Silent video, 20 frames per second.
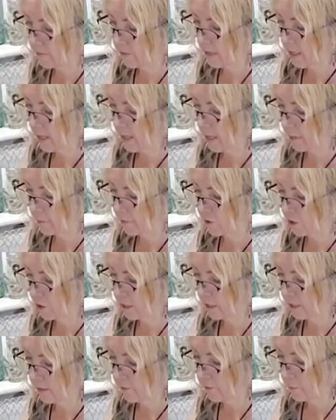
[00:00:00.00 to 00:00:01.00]
the cabbage
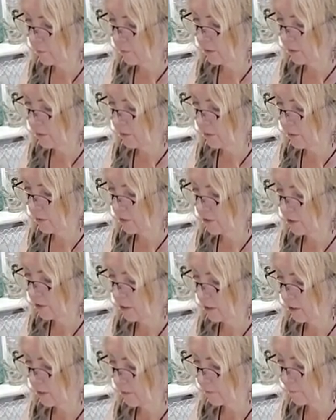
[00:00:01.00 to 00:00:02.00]
leaf and put it on
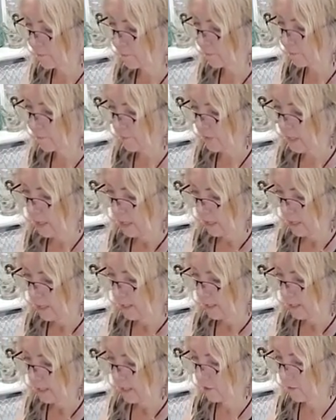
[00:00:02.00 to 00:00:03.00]
top.
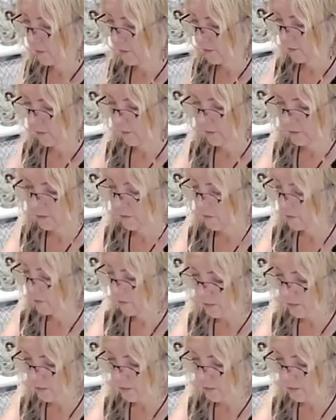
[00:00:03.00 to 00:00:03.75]
Now, there's